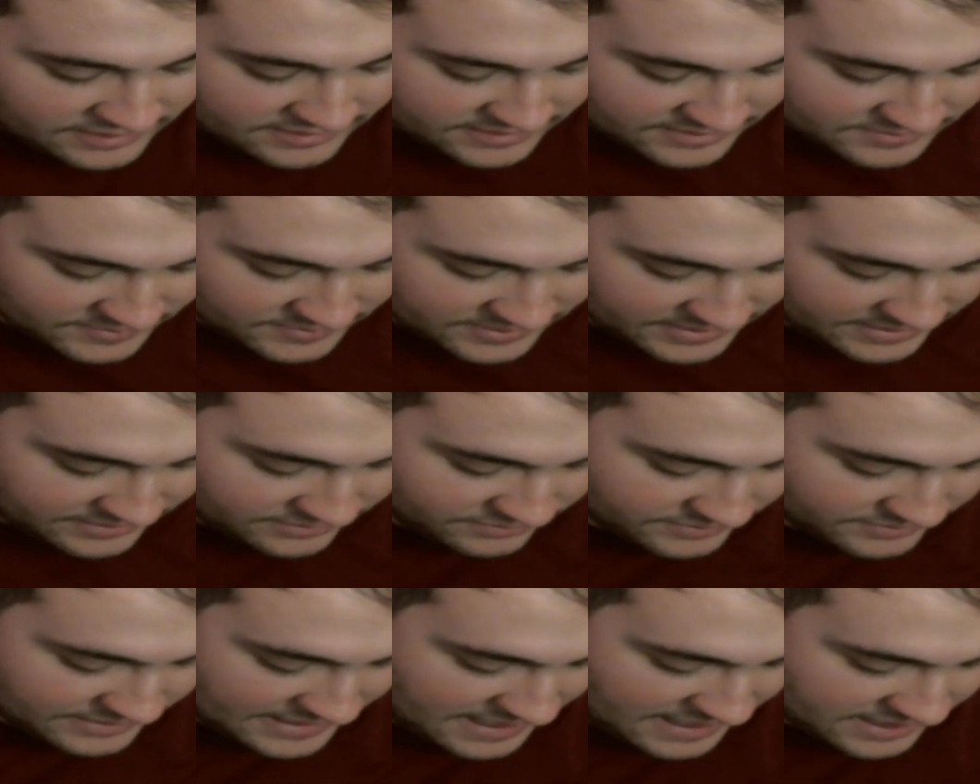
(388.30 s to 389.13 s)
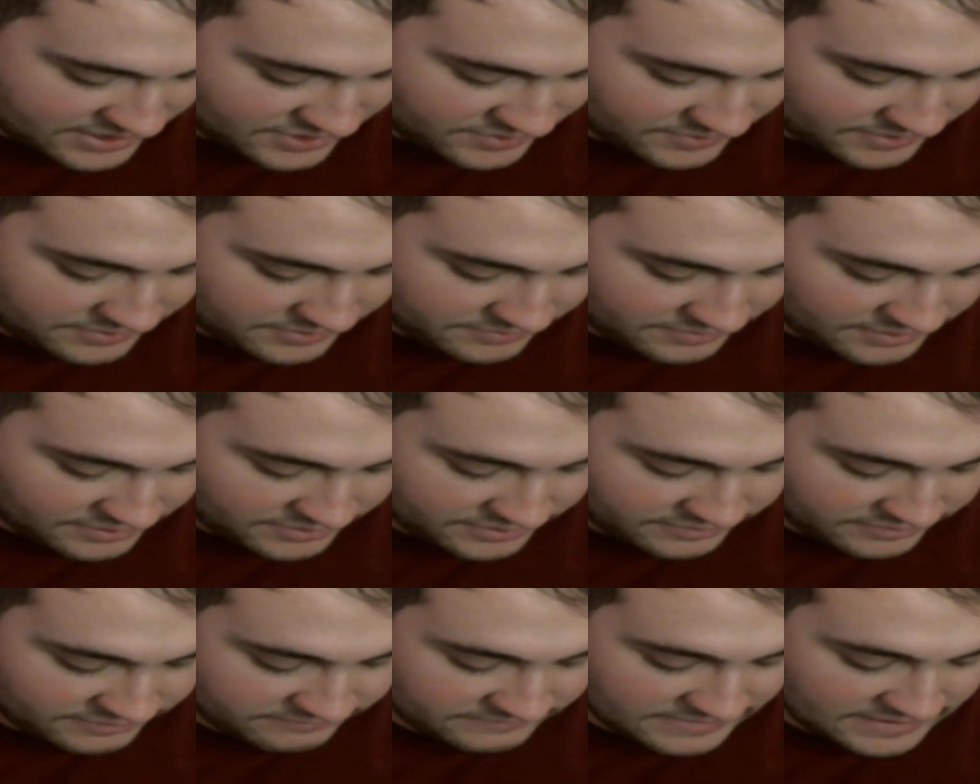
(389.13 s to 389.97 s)
This one I don't actually throw
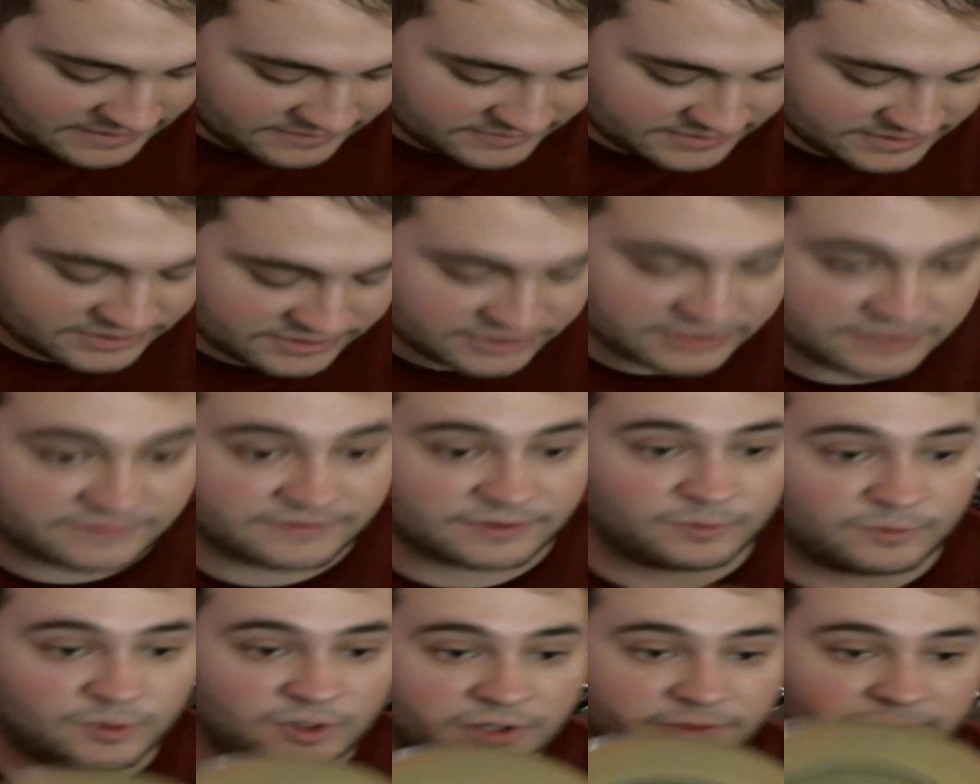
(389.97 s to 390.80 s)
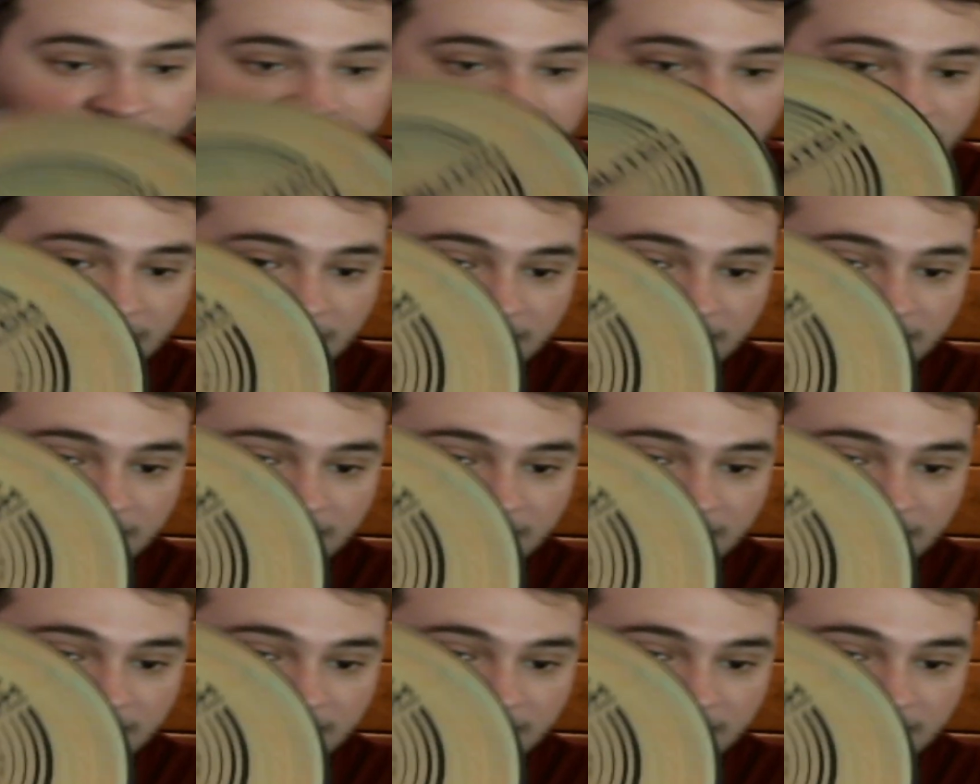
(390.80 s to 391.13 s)
during rounds, it's just for warm-up, and